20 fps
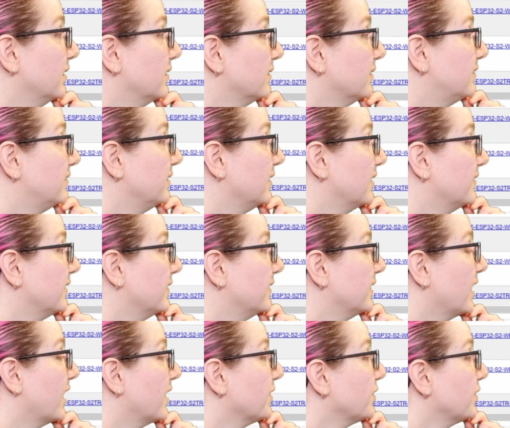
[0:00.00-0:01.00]
see and then
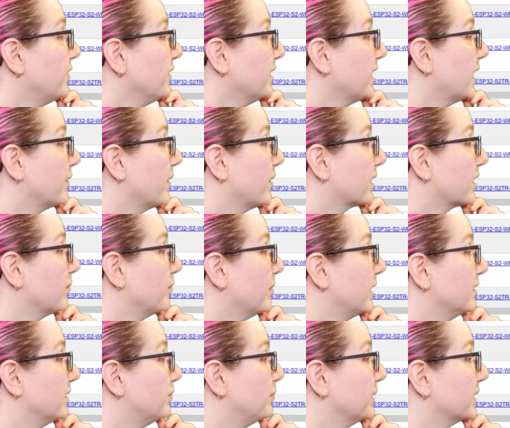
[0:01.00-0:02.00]
the other thing i
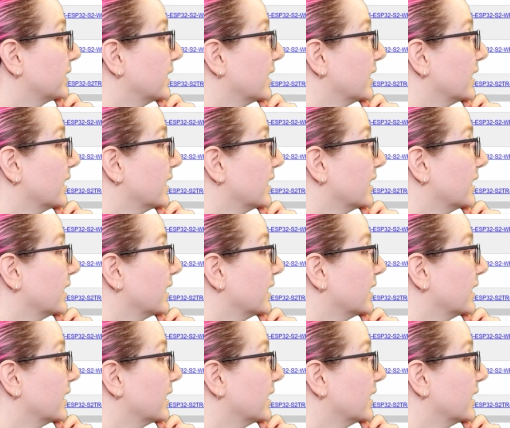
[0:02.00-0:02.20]
recommend picking